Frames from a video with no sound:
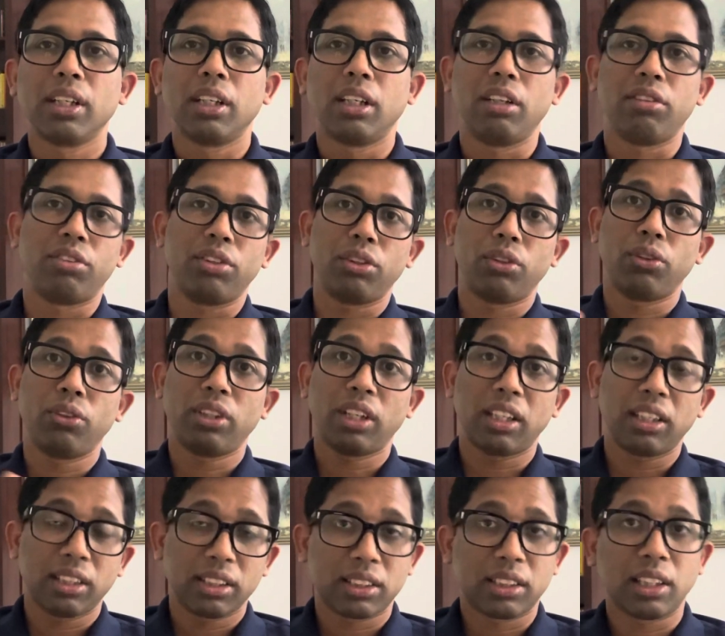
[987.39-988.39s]
If you don't
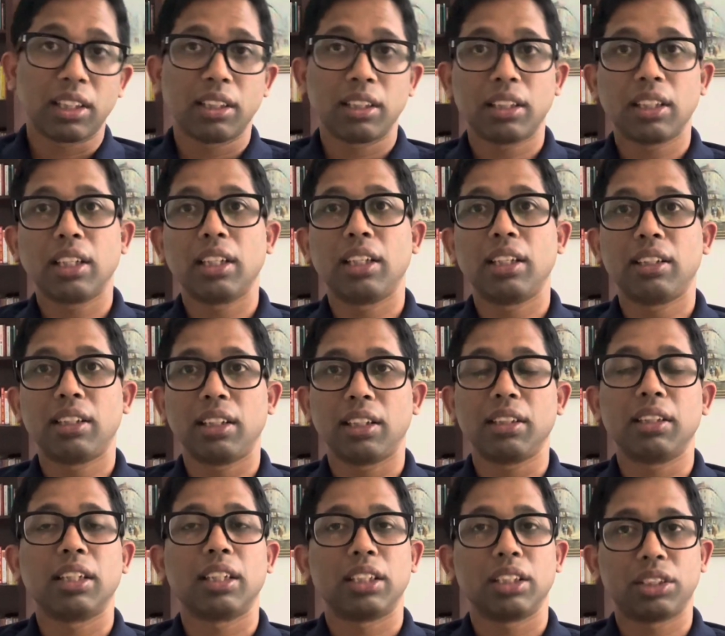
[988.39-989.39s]
understand
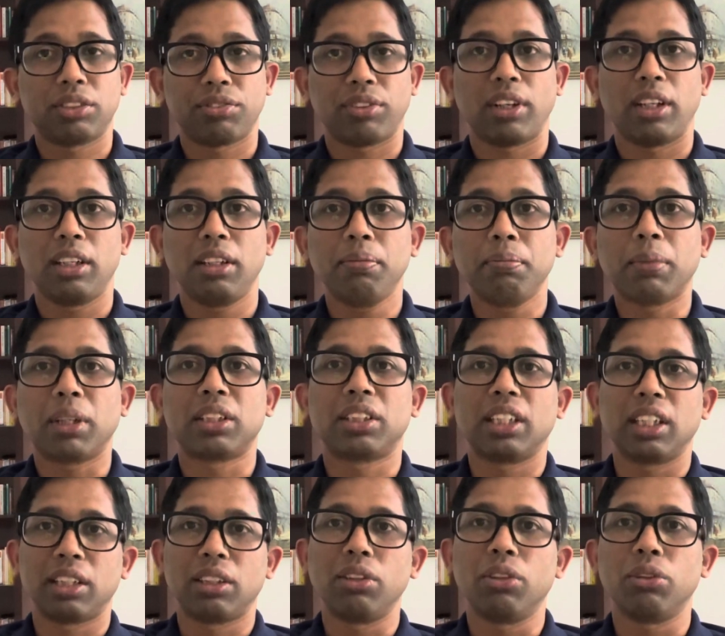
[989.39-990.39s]
anything, that is fine, but
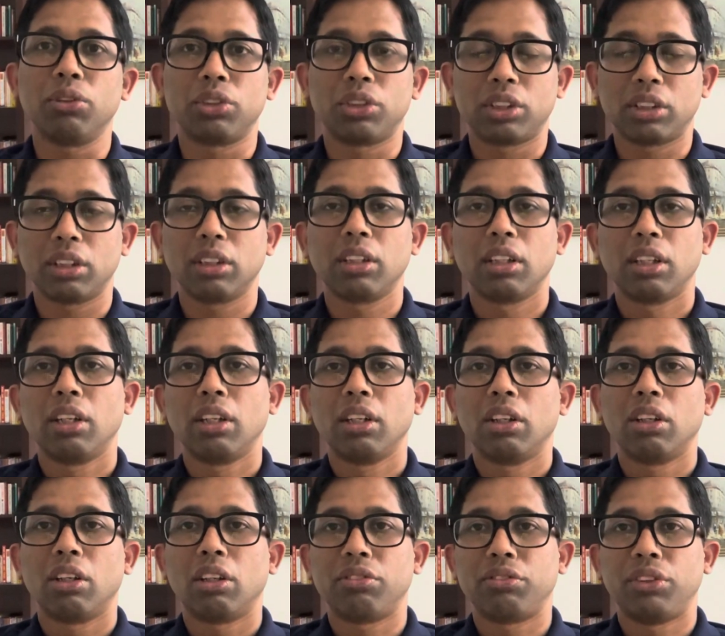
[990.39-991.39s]
take note
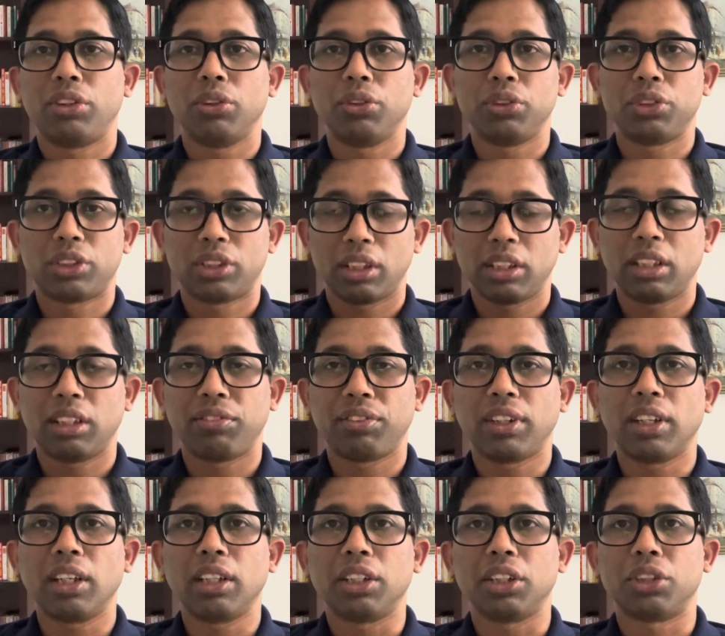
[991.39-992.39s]
of those
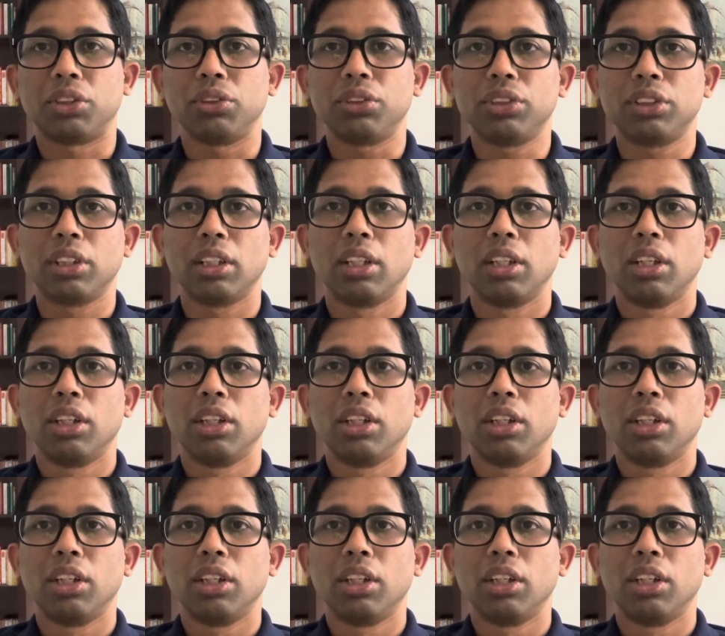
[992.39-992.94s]
difficult issues.